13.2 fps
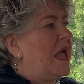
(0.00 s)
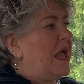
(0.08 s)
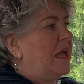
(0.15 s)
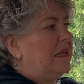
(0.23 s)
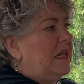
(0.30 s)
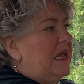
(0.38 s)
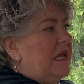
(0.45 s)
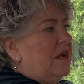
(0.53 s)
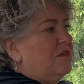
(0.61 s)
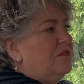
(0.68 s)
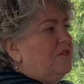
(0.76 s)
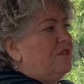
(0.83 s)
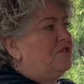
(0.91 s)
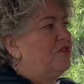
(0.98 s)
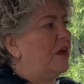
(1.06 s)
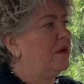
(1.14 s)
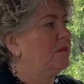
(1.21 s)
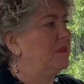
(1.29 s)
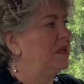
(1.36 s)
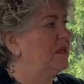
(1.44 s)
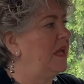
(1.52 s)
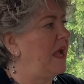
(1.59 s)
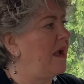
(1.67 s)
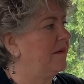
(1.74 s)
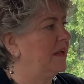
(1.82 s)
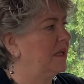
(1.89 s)
And here's the gentleman
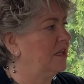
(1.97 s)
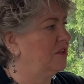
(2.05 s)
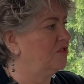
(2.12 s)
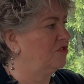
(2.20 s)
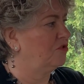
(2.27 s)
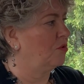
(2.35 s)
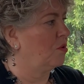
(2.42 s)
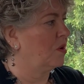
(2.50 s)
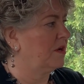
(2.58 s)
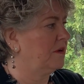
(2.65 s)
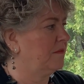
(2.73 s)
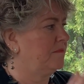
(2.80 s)
carrying his sword.